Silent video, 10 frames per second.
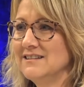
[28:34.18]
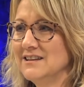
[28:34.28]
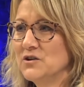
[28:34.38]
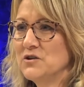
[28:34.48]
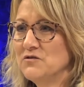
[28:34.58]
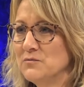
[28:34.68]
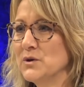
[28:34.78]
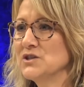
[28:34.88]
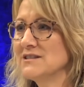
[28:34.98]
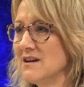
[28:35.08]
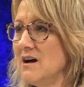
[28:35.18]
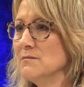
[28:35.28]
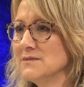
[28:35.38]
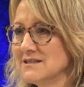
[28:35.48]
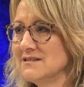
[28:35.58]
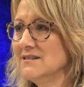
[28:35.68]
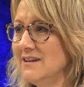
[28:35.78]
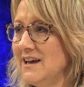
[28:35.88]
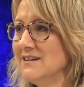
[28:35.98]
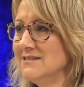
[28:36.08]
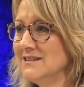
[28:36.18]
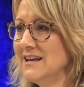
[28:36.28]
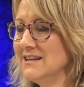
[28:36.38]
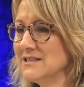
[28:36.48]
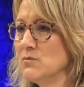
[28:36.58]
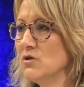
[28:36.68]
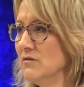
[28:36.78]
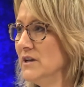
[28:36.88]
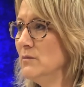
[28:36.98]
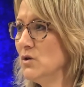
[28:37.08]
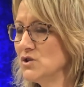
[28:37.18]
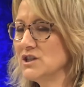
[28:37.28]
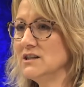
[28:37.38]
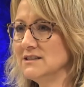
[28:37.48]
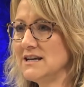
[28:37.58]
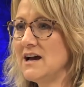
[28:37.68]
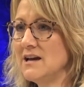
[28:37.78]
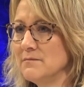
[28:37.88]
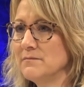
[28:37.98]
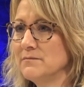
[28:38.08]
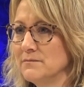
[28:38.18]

The grief burst comes, and it's more of an emotional time.